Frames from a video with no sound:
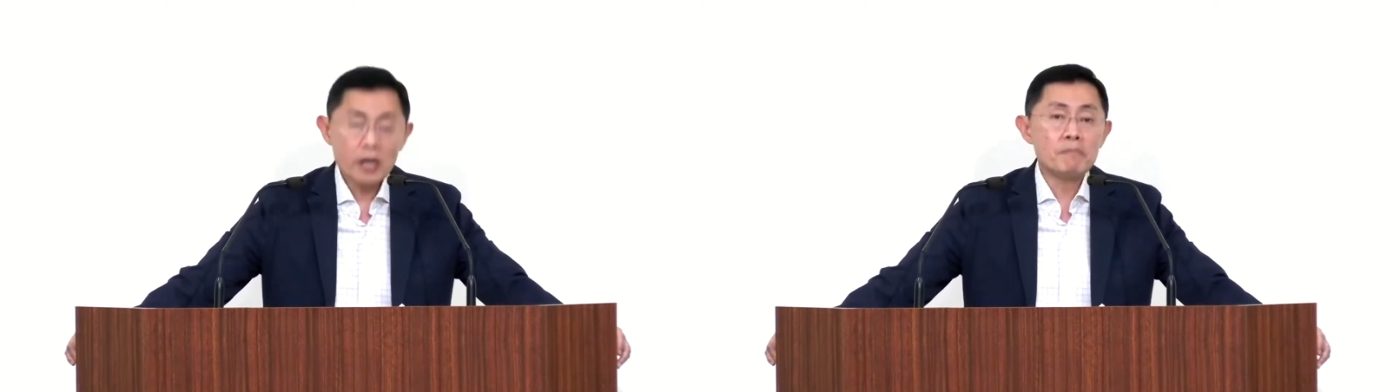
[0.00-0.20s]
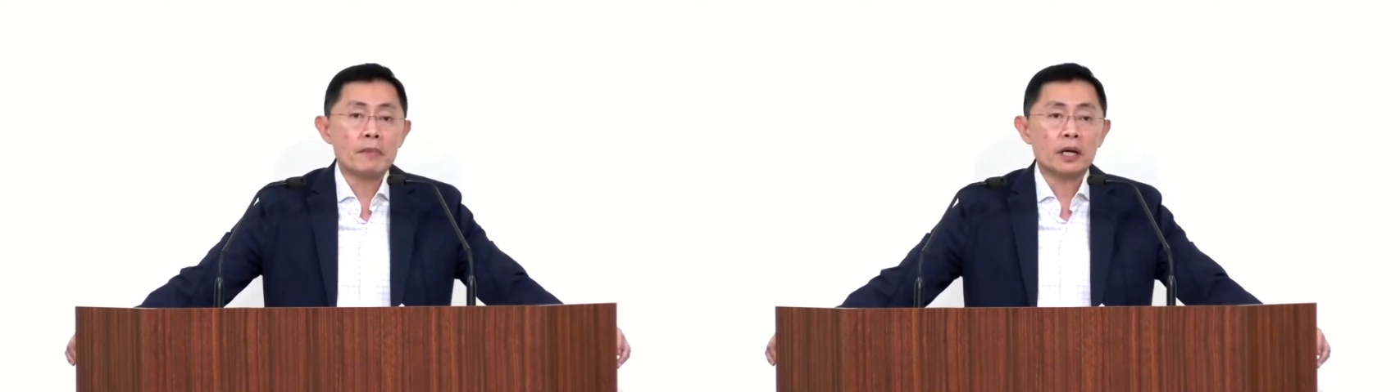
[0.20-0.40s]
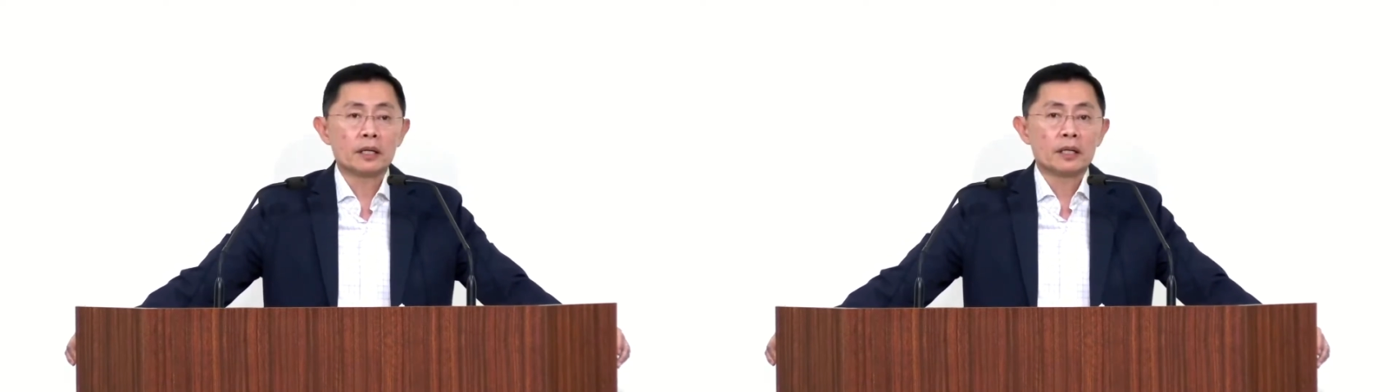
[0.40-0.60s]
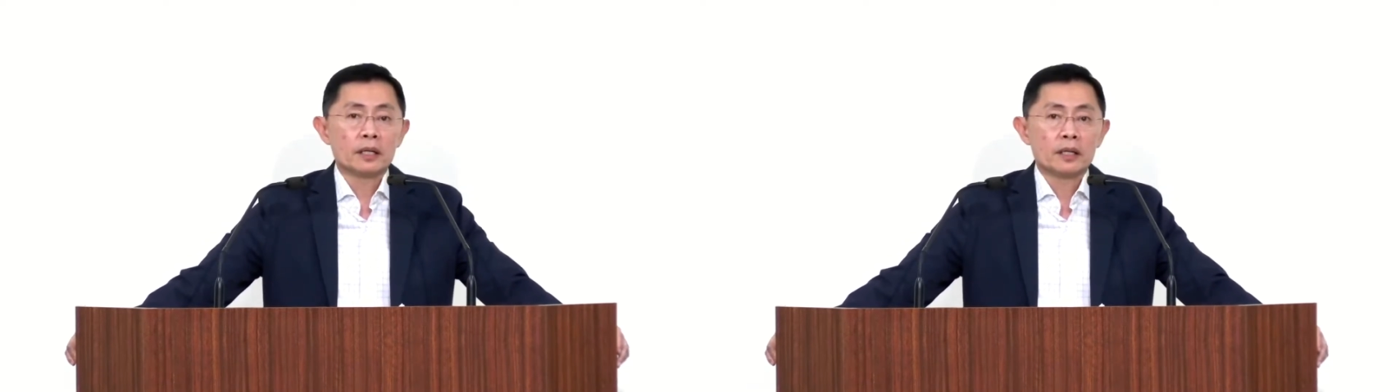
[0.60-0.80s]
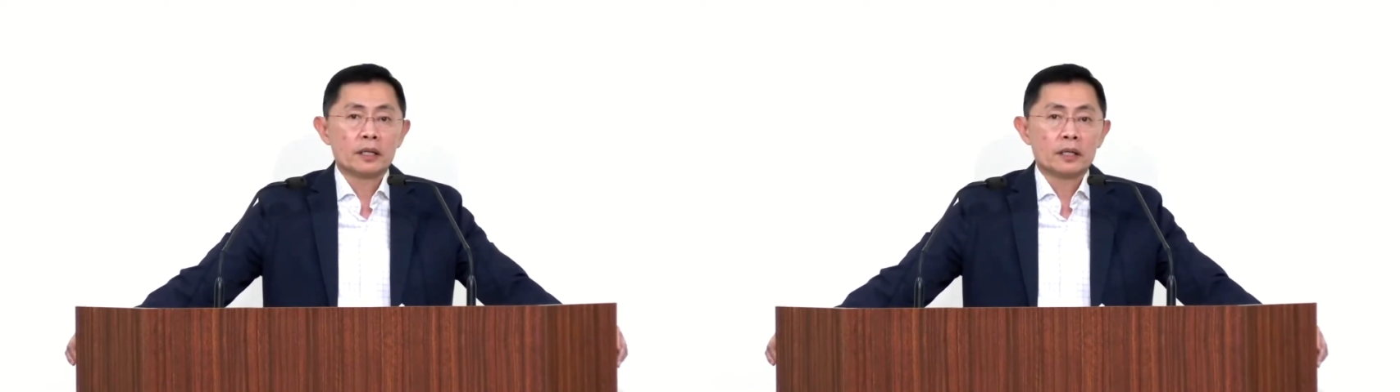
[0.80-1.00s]
for him,
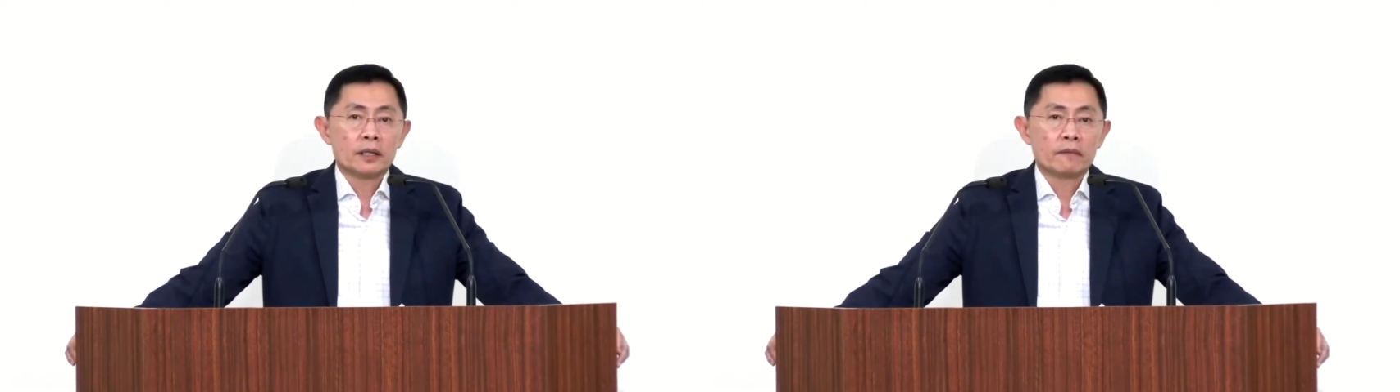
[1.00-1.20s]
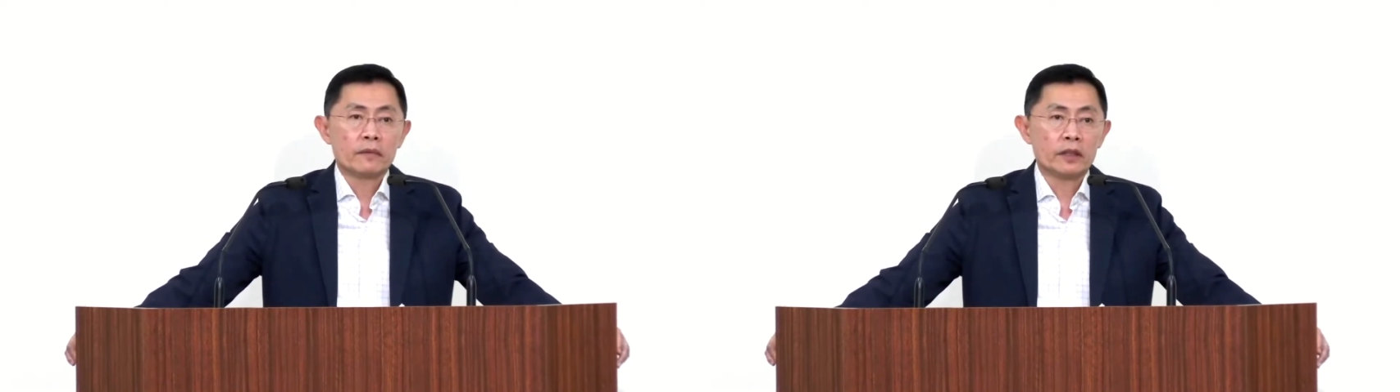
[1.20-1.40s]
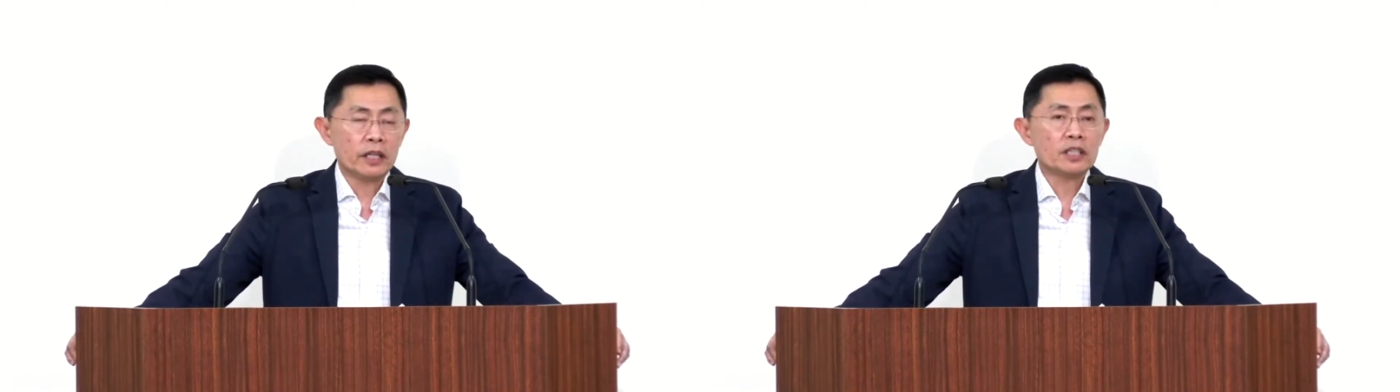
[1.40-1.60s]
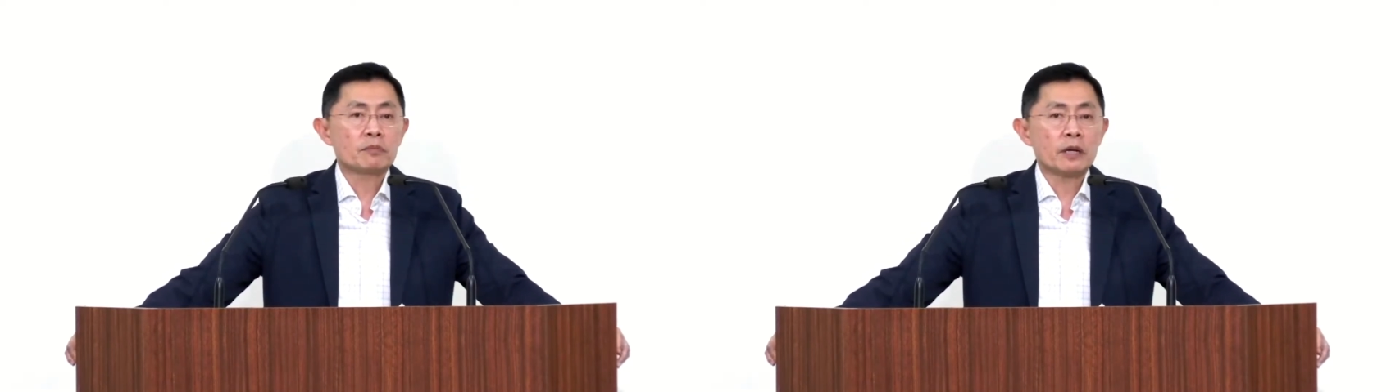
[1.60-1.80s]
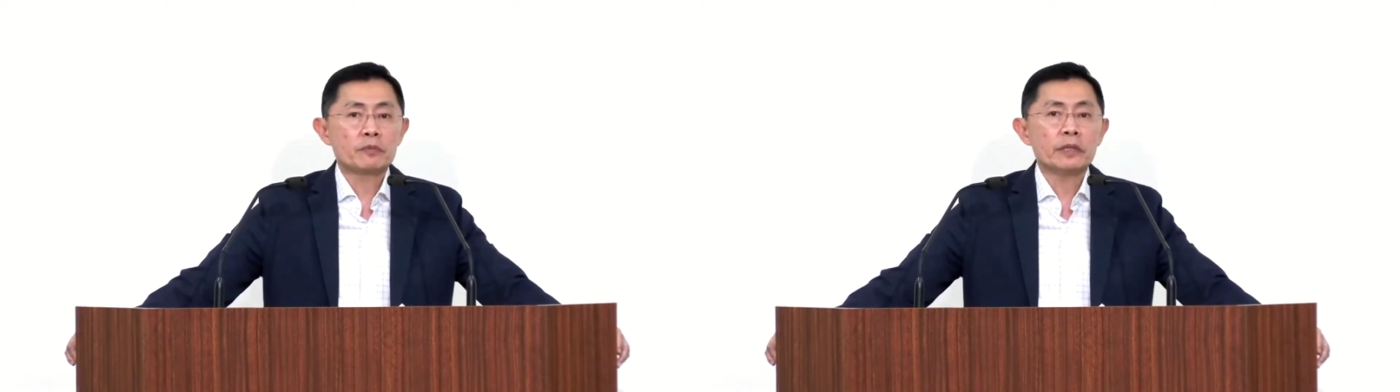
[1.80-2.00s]

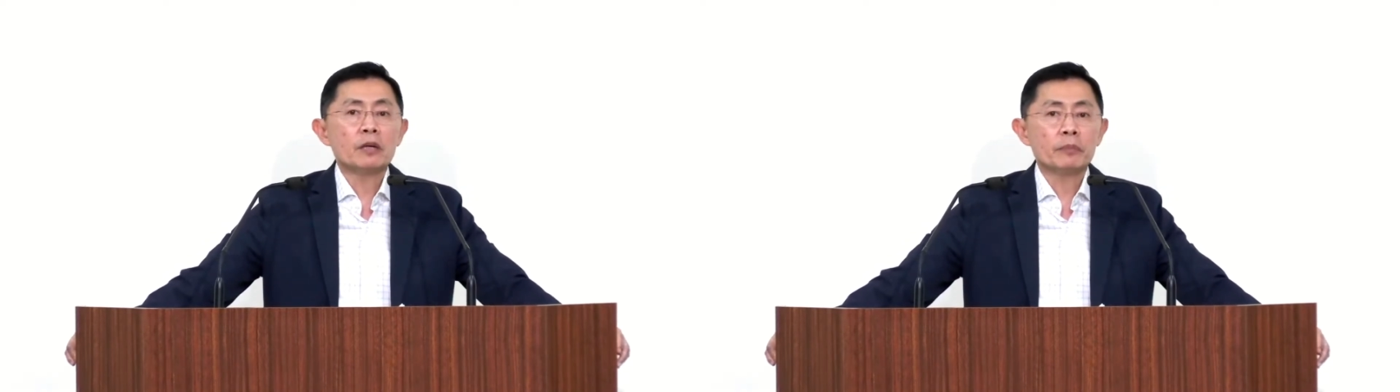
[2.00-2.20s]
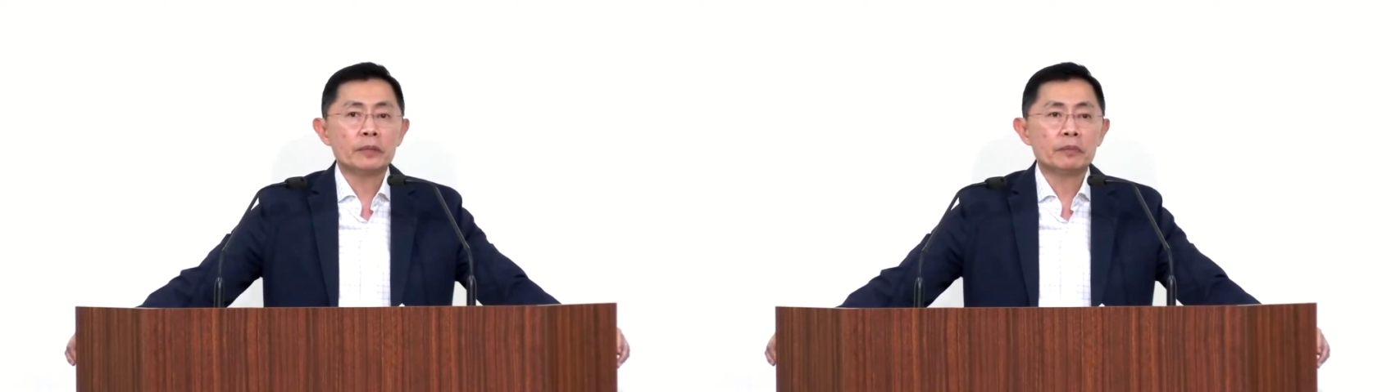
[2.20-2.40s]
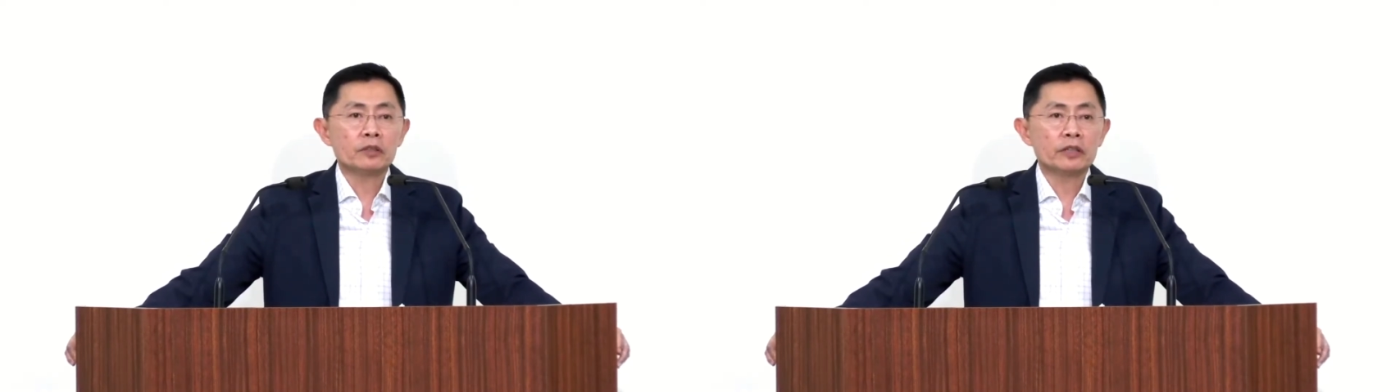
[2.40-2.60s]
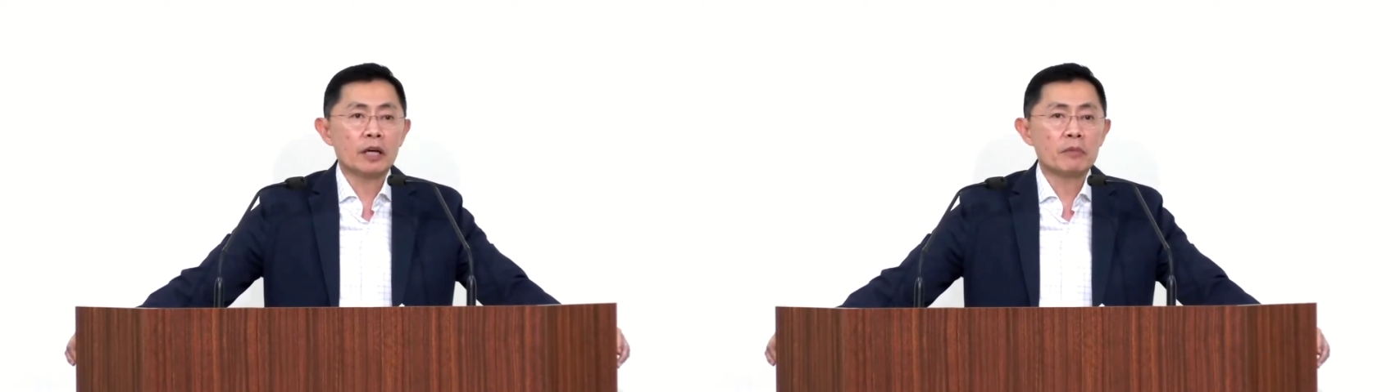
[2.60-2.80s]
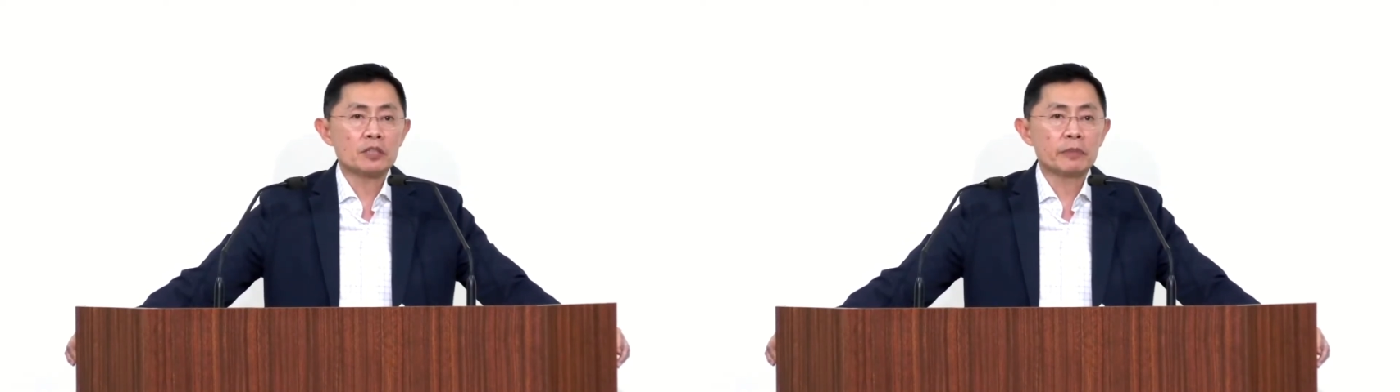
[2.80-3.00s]
this must be a
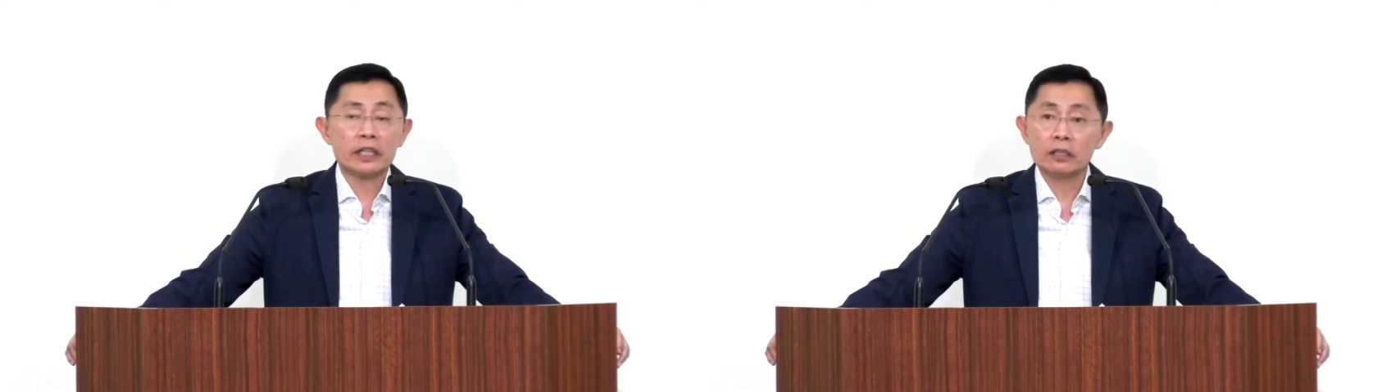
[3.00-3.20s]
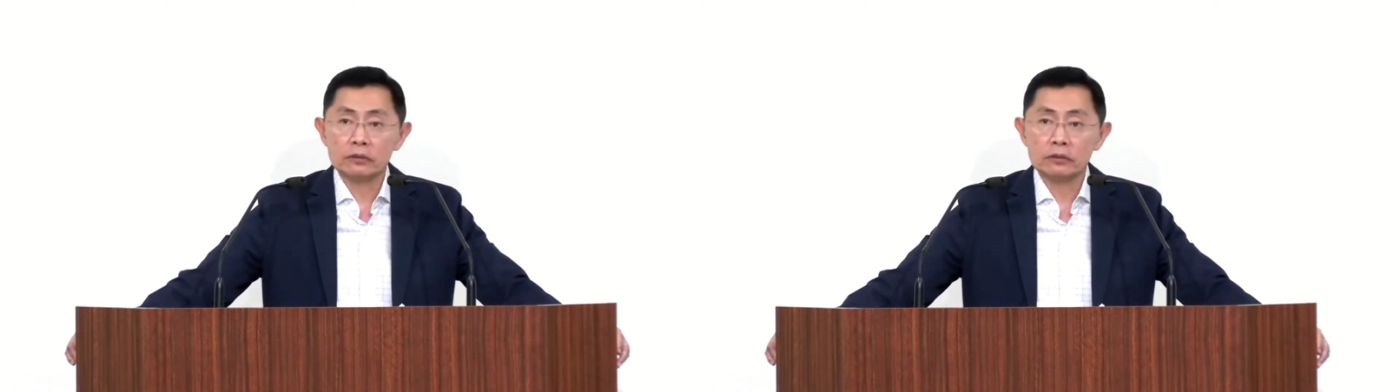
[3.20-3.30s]
people that must